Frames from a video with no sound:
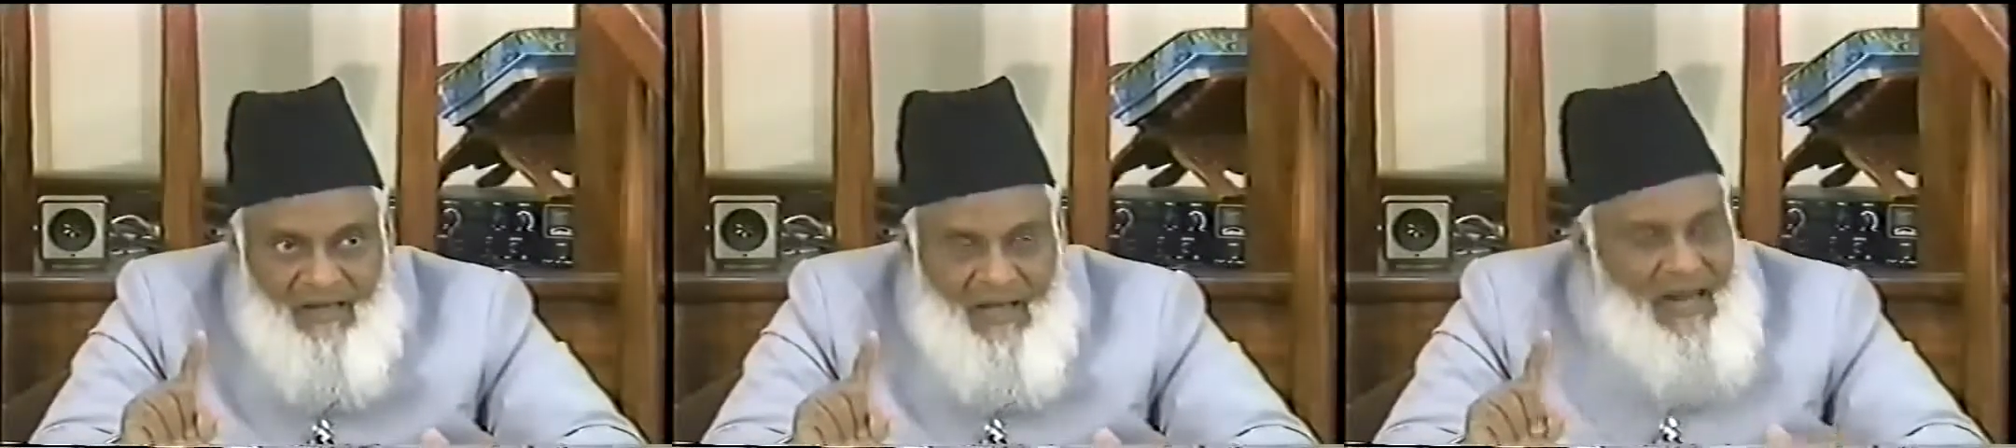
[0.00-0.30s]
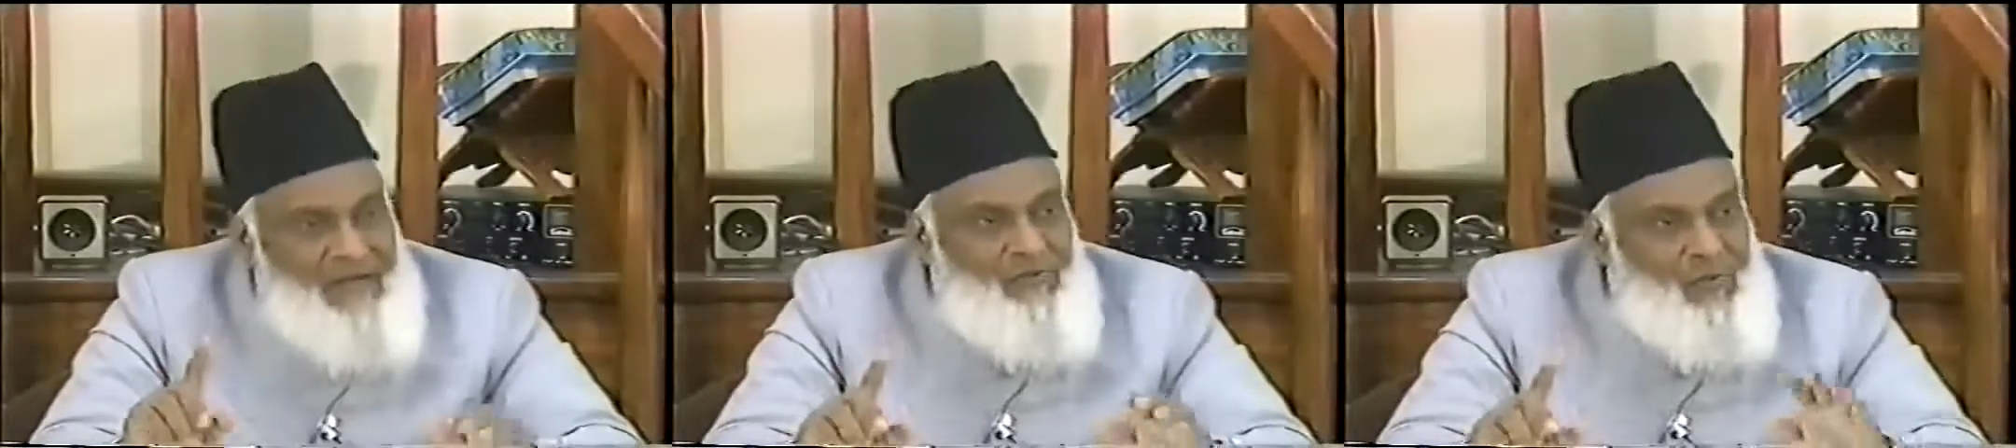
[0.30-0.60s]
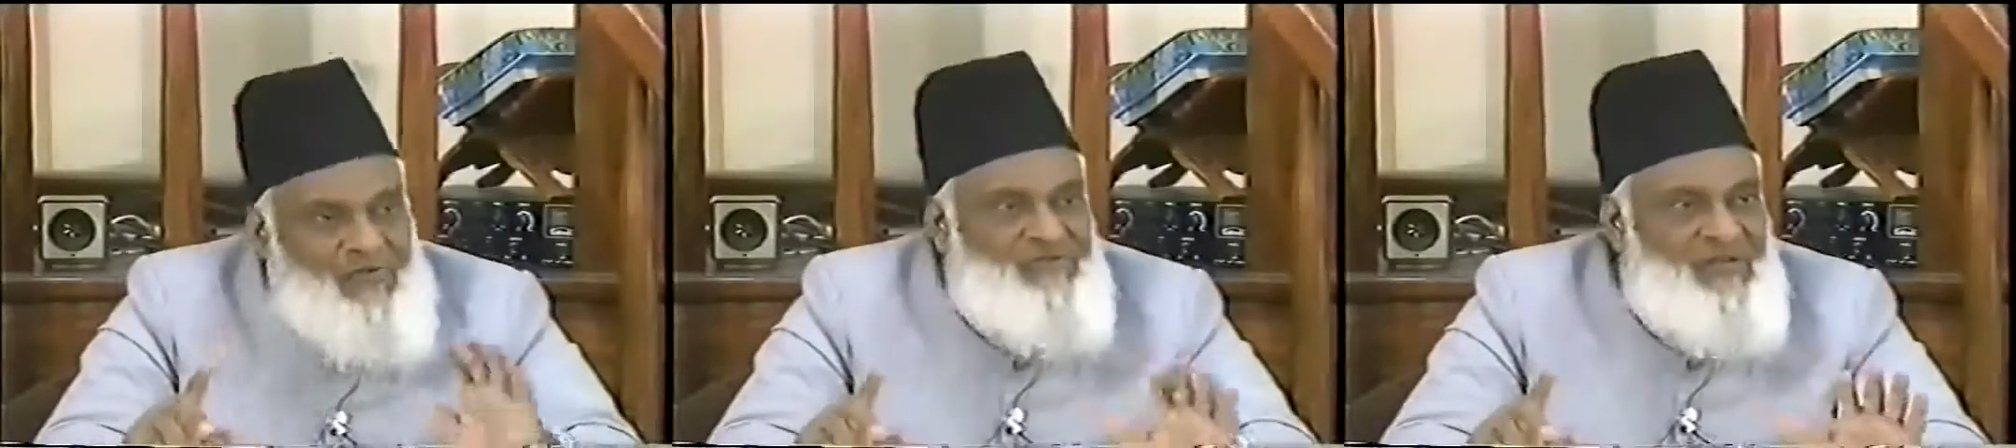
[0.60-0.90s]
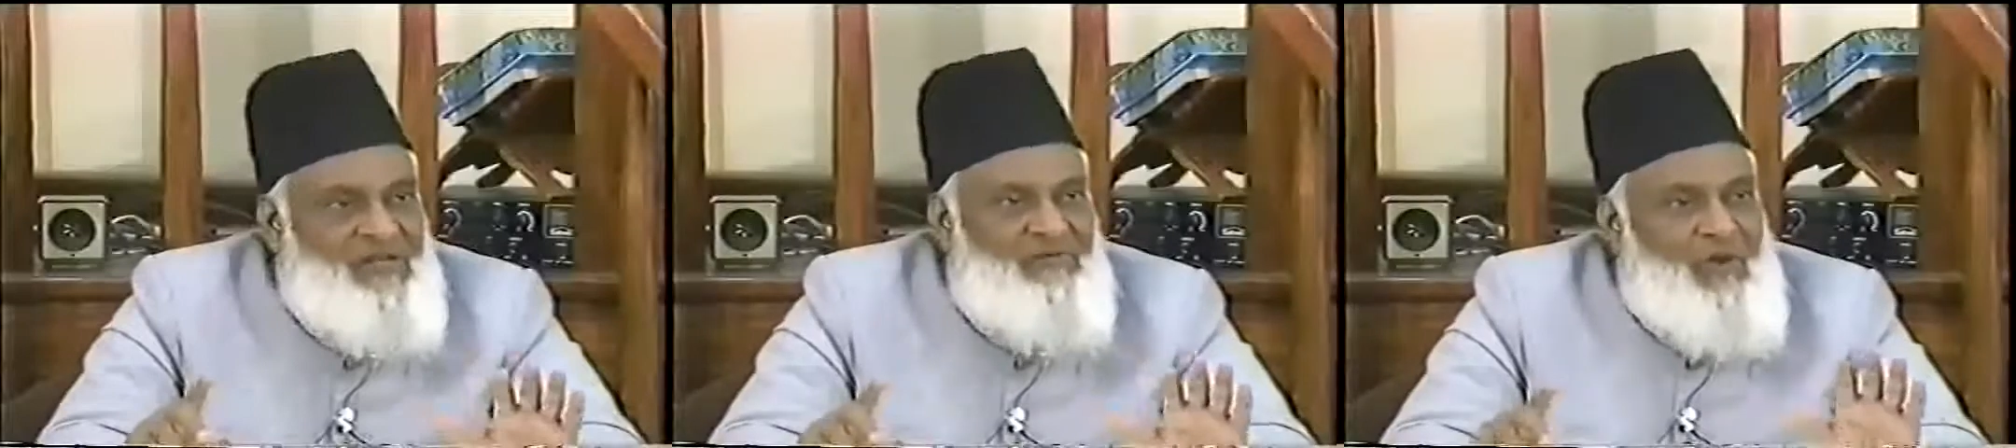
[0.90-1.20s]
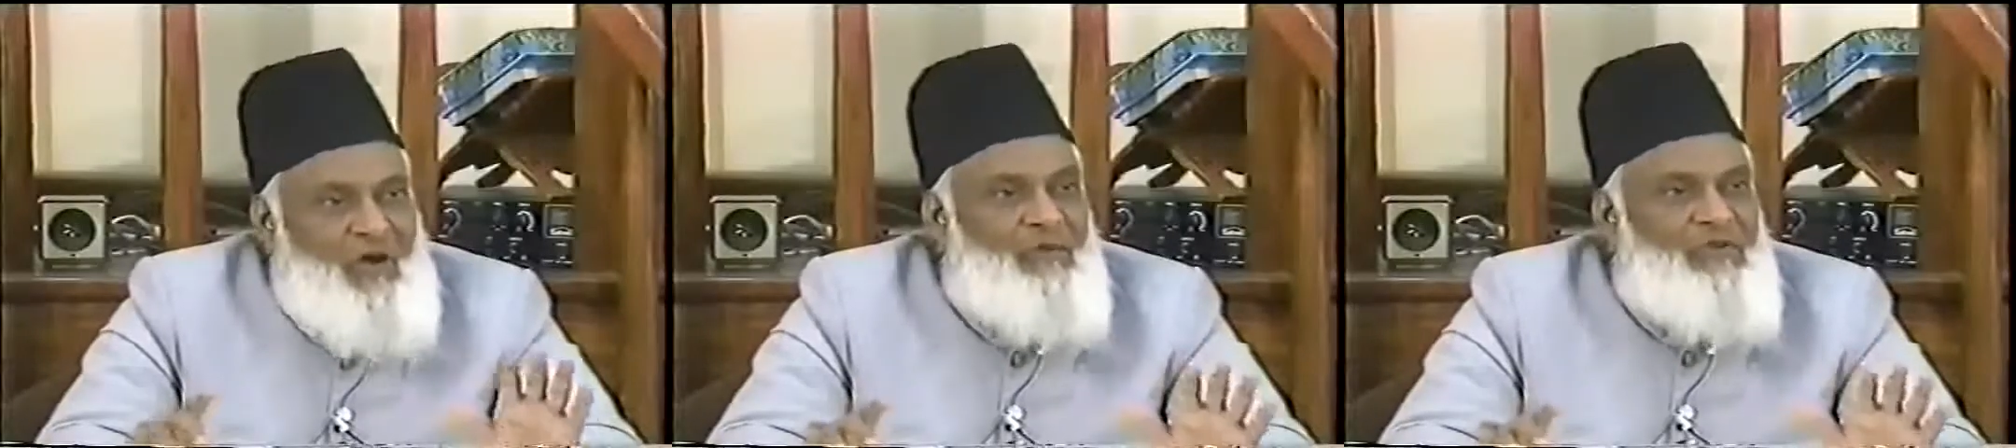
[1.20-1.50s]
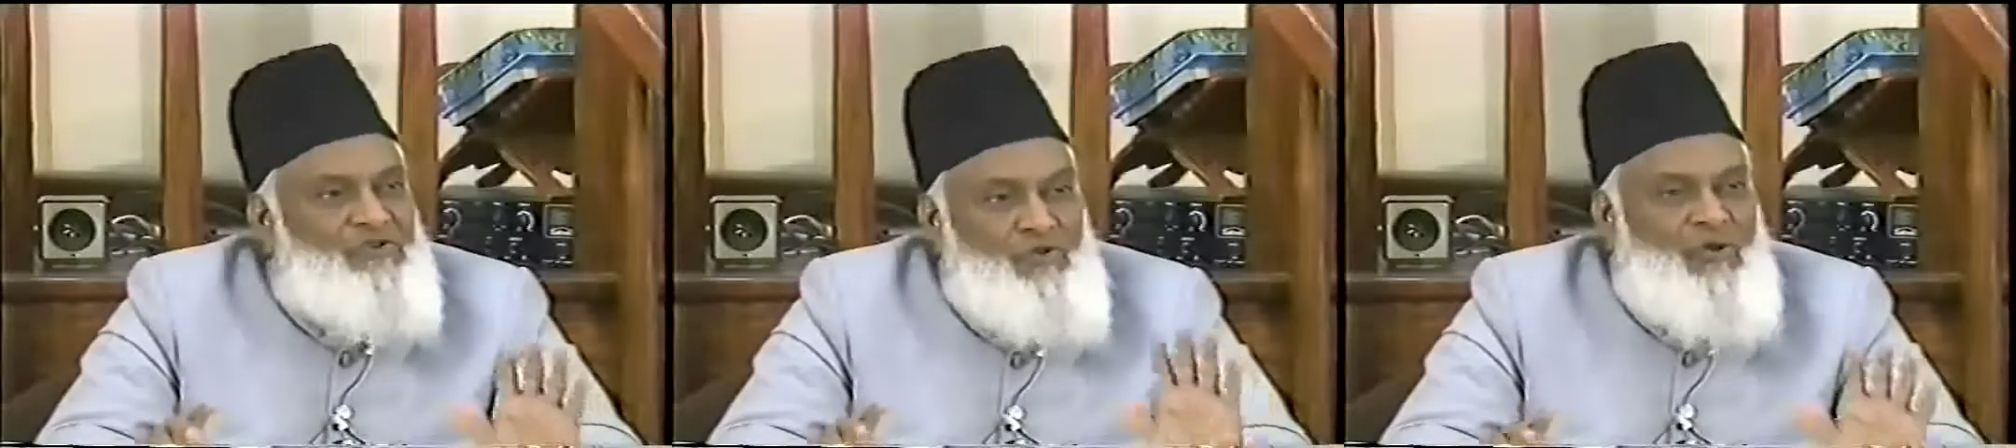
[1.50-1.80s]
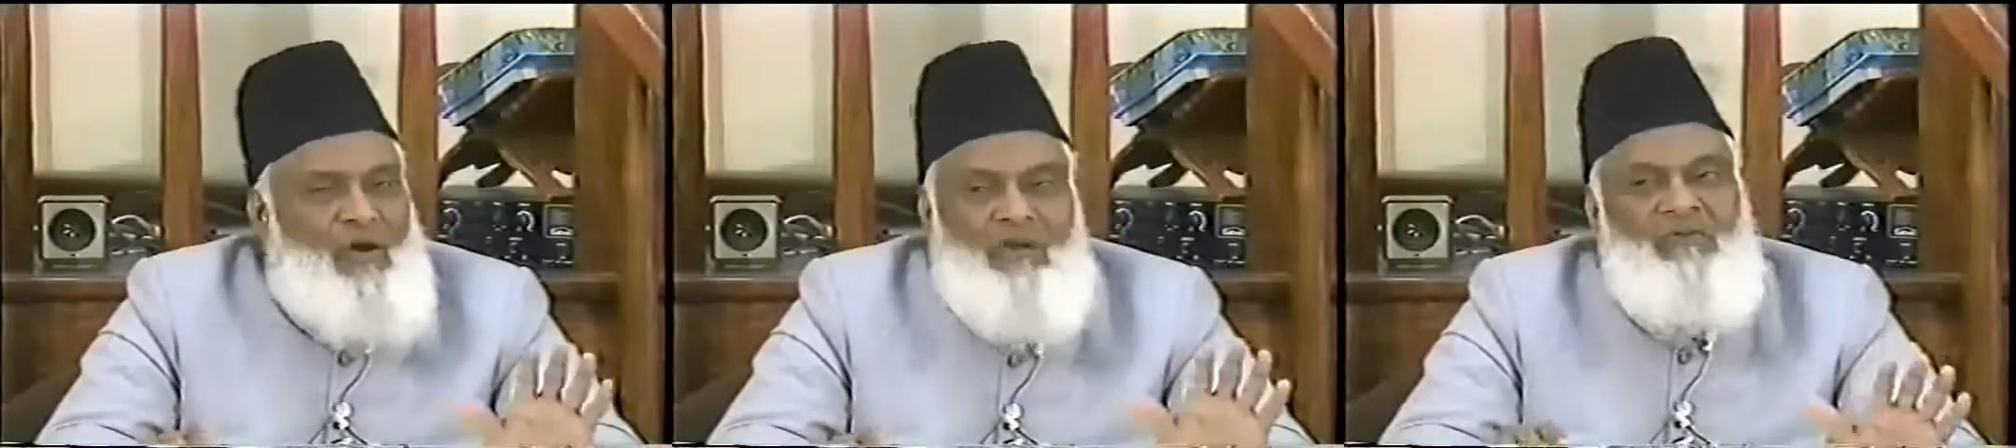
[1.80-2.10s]
And question is should
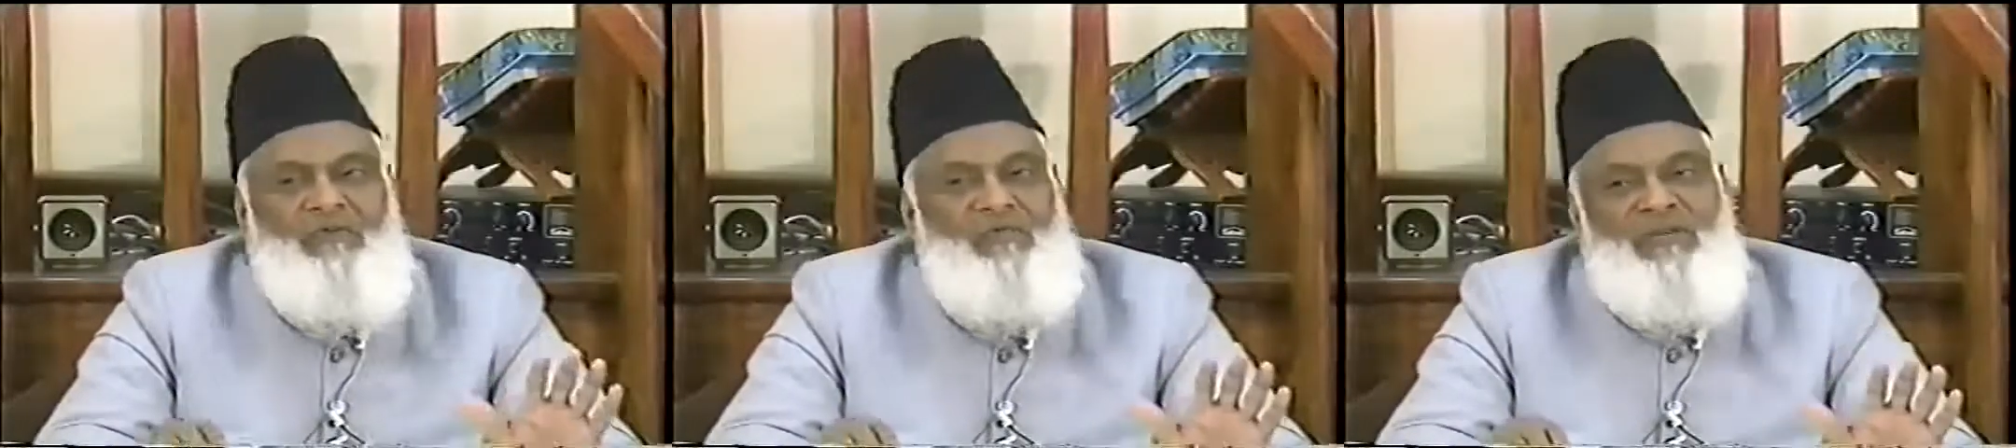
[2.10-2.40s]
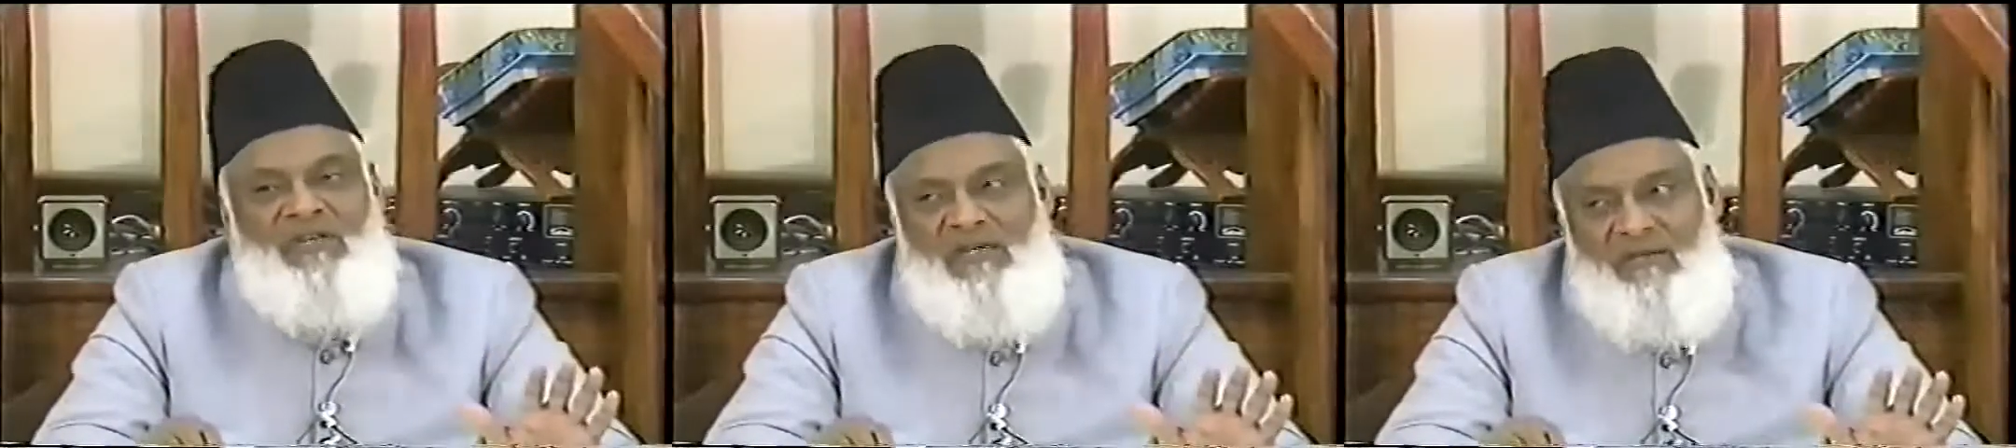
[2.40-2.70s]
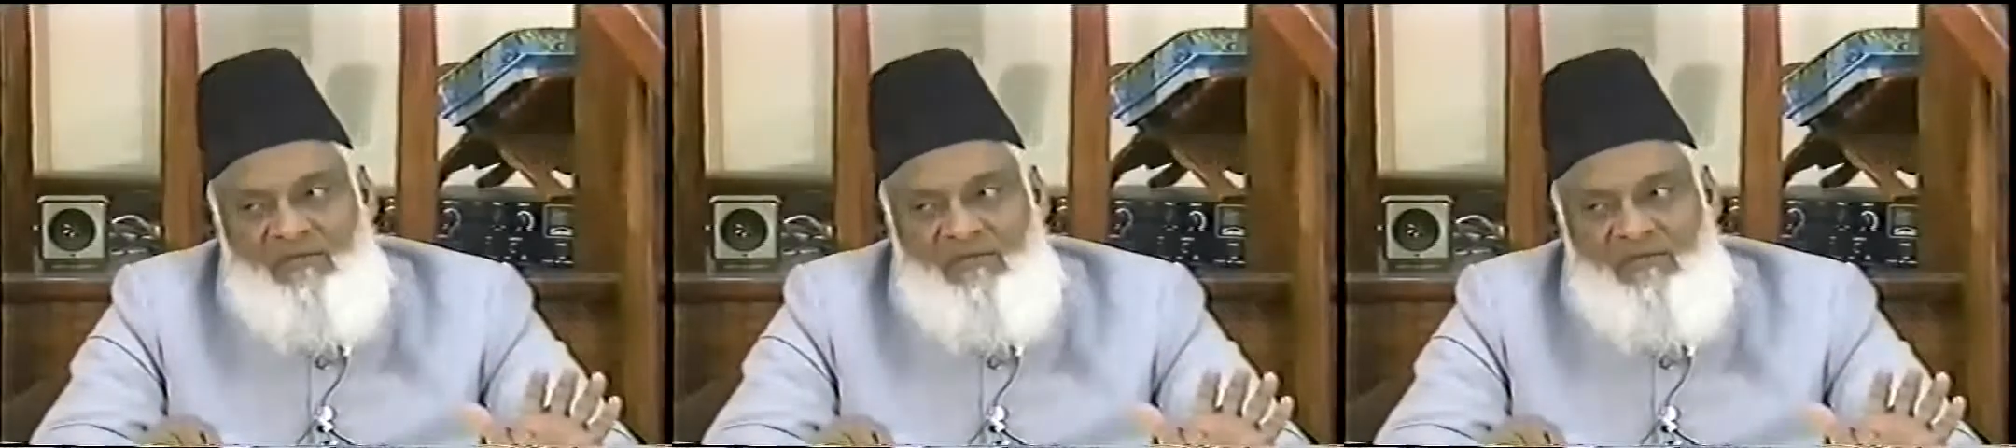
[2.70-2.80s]
always be there